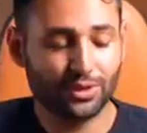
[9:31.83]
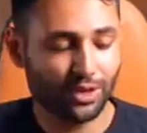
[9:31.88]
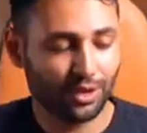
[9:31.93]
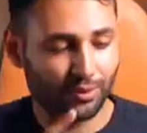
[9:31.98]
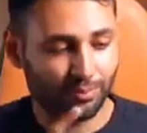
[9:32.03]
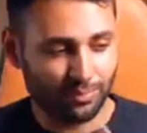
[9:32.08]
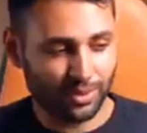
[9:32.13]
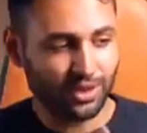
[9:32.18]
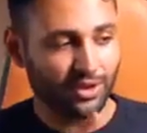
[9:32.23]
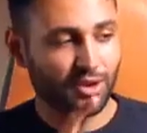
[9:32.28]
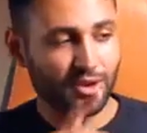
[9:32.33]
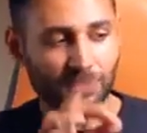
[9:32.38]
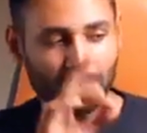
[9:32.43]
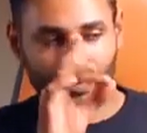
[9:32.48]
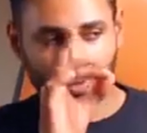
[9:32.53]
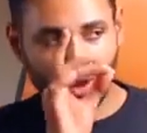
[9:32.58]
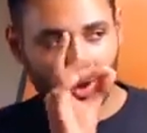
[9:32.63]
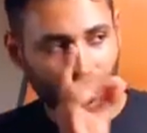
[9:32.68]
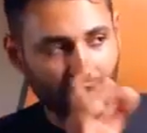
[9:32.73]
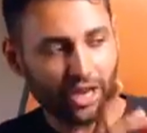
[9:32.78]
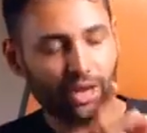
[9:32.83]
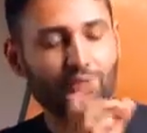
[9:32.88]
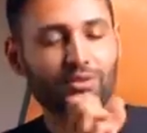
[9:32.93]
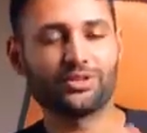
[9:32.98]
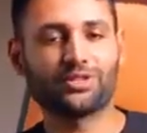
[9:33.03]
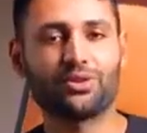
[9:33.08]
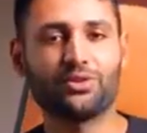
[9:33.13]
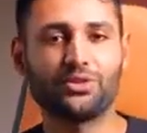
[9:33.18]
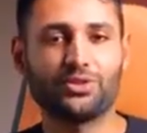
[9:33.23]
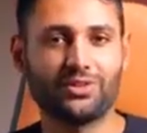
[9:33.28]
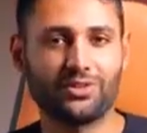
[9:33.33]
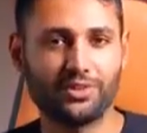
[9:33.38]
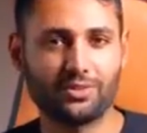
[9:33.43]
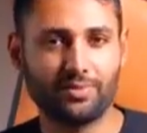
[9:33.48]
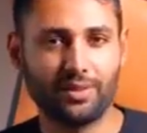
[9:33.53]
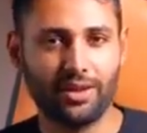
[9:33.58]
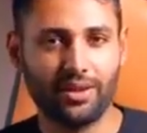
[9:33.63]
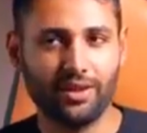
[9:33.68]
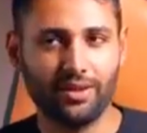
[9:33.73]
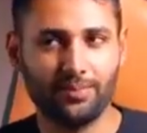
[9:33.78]
You get a bigger, higher resolution
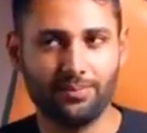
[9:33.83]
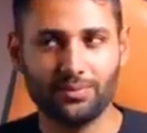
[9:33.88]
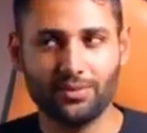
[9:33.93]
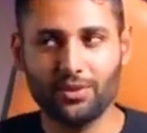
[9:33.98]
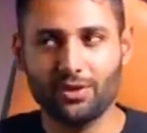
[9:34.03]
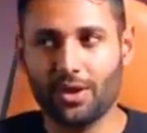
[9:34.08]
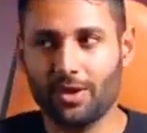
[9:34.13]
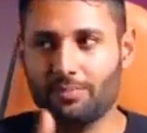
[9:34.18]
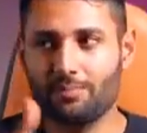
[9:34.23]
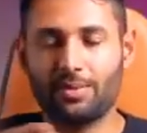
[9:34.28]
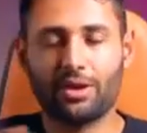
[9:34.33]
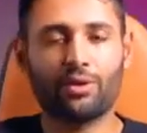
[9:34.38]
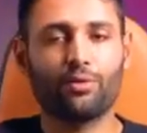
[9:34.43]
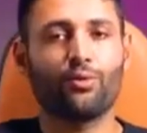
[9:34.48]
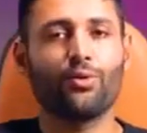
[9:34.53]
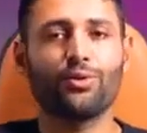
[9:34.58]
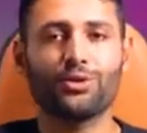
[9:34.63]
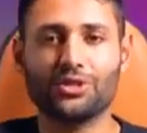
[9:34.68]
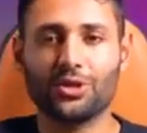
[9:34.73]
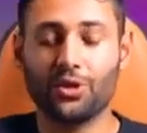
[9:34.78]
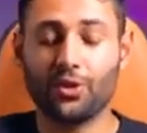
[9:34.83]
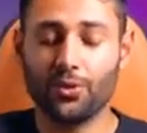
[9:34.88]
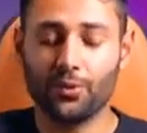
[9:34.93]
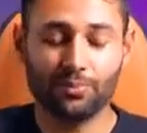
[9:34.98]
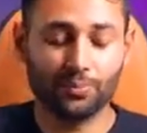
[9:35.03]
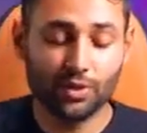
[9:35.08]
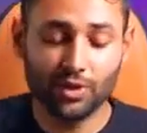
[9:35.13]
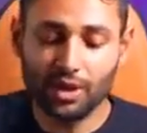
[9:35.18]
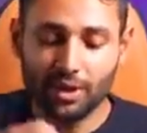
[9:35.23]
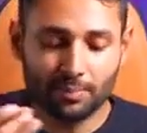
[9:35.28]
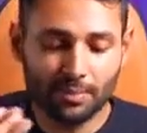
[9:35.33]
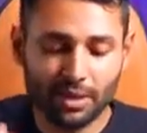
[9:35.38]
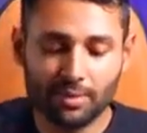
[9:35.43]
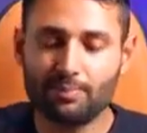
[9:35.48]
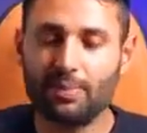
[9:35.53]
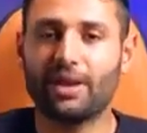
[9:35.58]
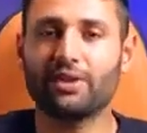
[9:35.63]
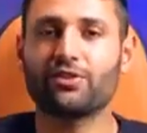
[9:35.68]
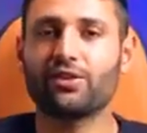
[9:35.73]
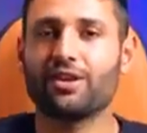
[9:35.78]
display, you get better audio, you get better
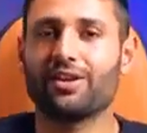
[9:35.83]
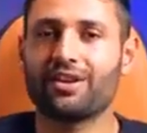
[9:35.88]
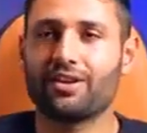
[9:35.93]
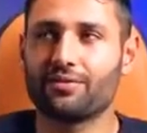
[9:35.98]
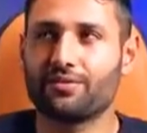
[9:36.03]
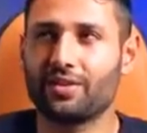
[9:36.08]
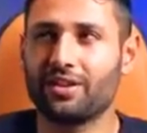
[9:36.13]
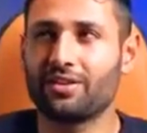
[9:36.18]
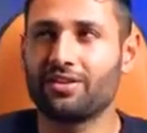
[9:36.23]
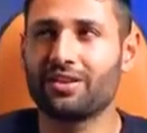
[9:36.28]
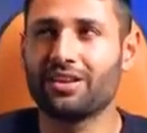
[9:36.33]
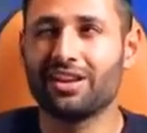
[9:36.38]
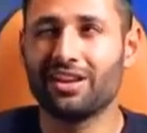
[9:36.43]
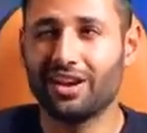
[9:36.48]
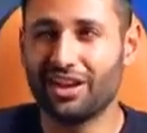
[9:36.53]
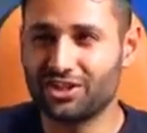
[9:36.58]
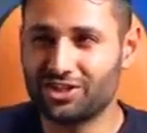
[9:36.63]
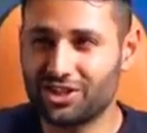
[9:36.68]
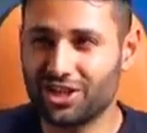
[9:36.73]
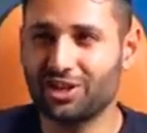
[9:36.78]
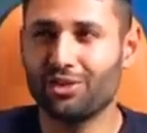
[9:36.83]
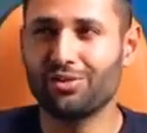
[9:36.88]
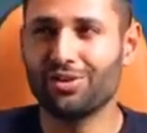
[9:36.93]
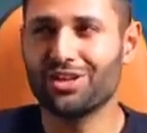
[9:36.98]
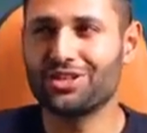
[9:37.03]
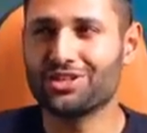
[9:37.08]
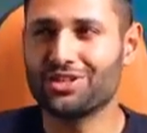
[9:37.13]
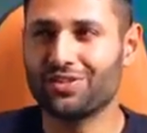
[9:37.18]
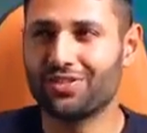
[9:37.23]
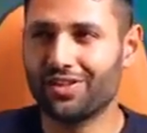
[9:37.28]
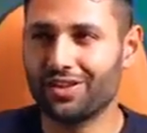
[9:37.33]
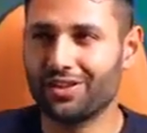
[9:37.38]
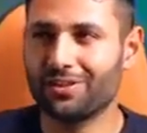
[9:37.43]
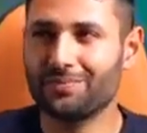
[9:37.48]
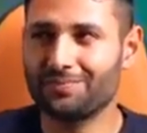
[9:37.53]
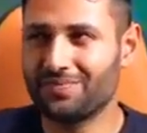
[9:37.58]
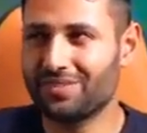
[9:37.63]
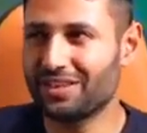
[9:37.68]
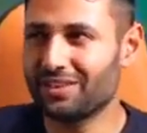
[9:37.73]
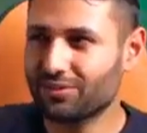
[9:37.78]
battery life in a generation
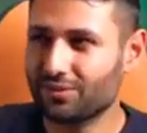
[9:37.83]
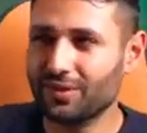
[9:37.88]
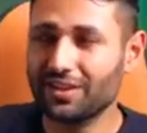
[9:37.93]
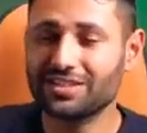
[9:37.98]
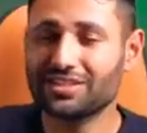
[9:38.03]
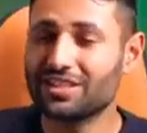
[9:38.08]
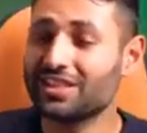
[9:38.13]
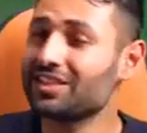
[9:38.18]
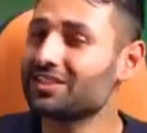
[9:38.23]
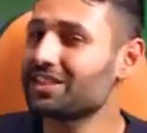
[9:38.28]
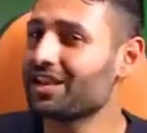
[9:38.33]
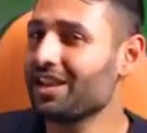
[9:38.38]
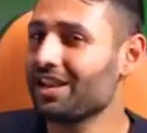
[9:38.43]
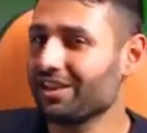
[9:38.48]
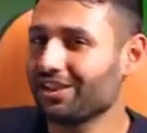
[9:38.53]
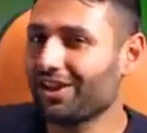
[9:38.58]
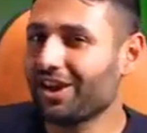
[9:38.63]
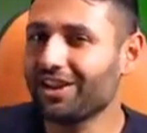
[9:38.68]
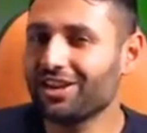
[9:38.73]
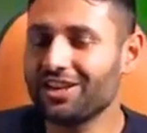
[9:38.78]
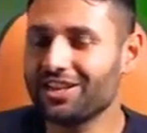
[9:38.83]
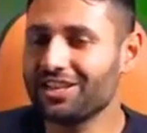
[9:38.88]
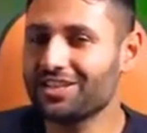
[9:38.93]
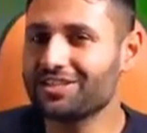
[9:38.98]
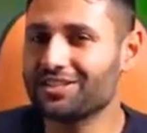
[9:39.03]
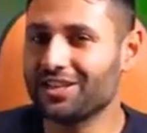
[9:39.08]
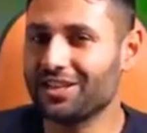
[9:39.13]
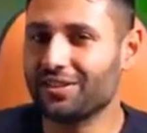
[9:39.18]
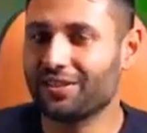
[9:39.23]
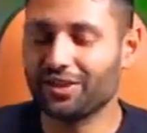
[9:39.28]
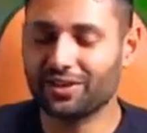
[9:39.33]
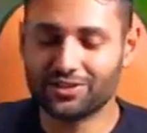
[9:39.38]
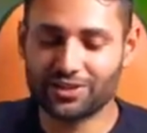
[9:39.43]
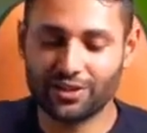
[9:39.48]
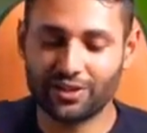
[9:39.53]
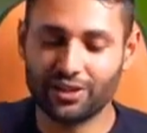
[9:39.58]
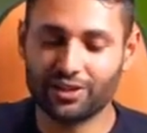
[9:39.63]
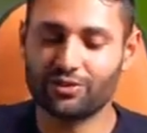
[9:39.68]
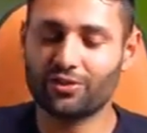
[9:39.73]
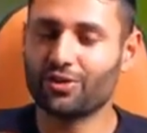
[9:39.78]
that, let's face it, kinda needs it thanks
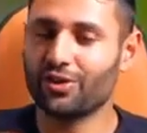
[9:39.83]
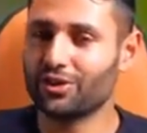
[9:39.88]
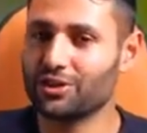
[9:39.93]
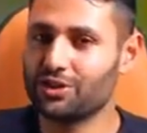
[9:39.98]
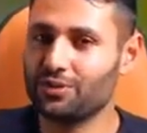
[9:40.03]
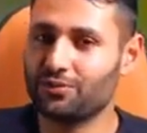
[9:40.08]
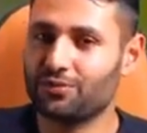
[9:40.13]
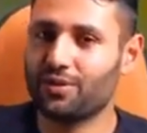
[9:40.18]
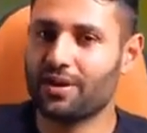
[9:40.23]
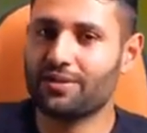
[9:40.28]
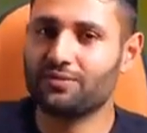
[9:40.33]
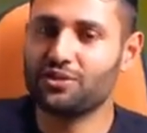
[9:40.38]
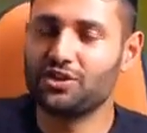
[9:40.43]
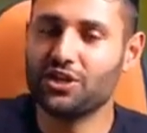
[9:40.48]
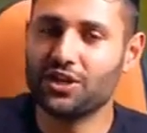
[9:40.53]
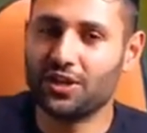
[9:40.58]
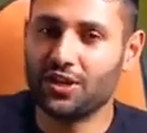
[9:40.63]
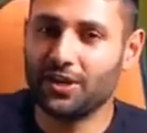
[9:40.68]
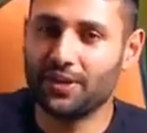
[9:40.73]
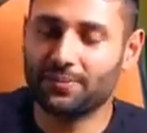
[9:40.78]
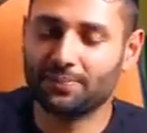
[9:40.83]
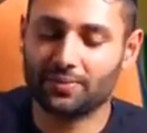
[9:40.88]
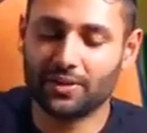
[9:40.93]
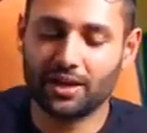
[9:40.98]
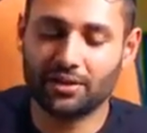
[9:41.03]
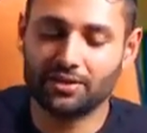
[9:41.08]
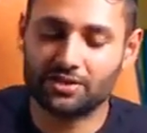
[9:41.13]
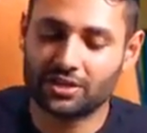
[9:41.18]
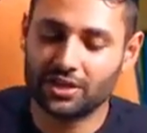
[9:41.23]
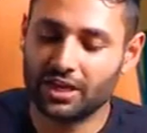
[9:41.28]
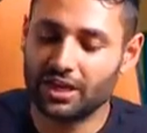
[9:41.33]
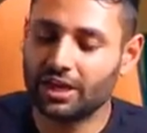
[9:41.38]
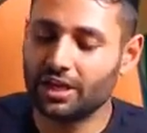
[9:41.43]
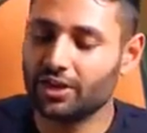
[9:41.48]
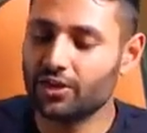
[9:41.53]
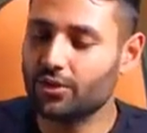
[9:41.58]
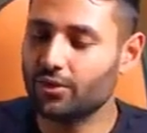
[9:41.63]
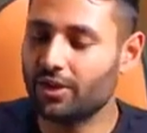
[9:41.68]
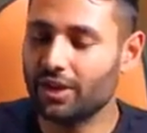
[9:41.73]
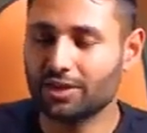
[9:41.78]
to the introduction of 5G, and
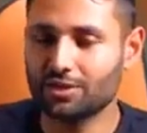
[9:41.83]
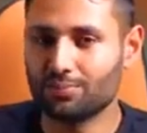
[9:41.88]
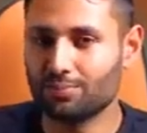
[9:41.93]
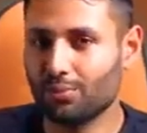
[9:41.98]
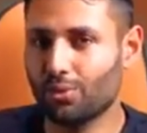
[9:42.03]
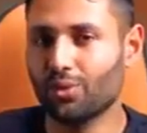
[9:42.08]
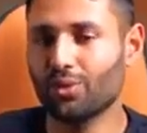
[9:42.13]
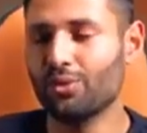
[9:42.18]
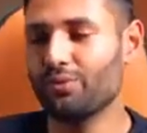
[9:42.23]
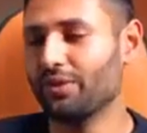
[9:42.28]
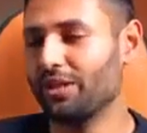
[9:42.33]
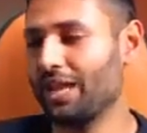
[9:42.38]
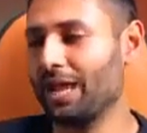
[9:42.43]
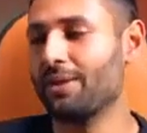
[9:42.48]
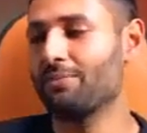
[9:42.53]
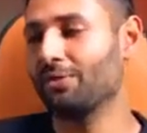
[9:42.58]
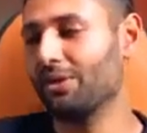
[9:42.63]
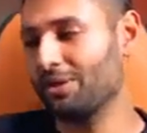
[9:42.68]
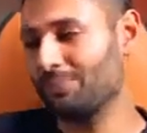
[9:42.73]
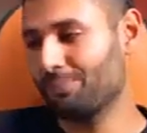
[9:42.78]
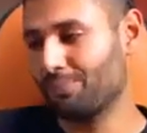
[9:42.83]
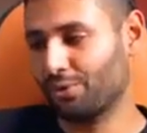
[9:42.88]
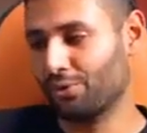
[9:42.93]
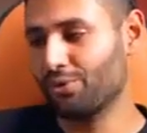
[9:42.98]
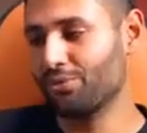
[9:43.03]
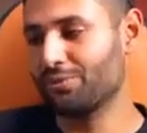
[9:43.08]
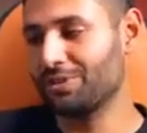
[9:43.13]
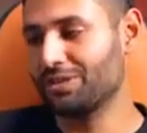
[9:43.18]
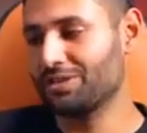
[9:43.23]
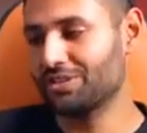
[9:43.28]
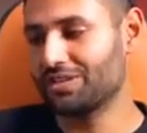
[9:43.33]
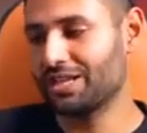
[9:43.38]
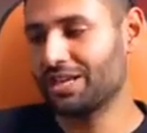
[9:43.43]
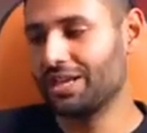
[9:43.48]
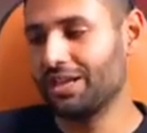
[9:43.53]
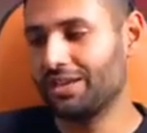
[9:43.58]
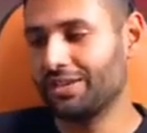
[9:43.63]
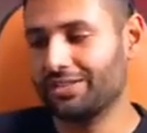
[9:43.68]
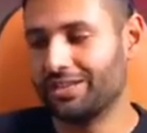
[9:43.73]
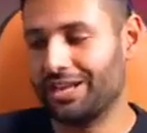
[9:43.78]
you get more of a camera improvement
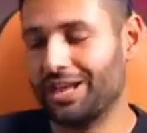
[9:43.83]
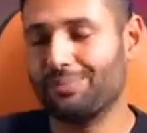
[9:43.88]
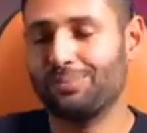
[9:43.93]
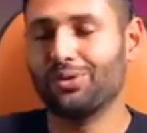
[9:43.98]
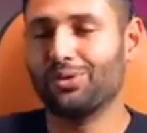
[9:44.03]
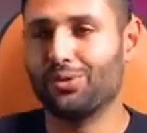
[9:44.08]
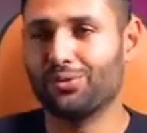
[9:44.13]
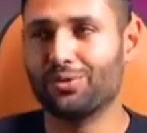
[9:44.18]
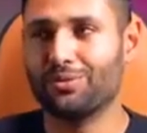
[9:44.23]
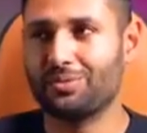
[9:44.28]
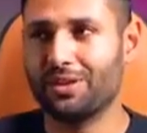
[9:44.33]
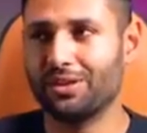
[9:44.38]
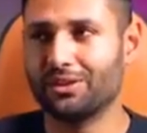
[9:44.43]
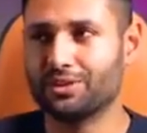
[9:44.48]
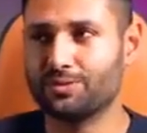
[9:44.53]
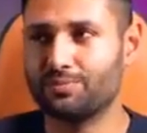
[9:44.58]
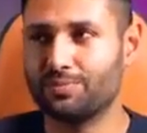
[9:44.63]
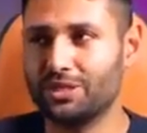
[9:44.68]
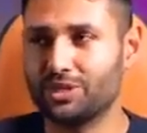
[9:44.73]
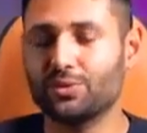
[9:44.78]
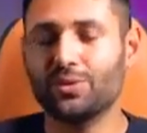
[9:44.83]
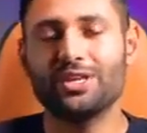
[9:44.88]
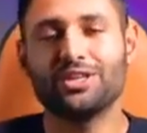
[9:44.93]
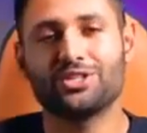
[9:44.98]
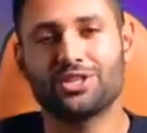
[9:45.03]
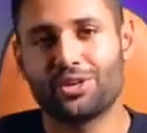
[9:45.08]
than Apple often makes between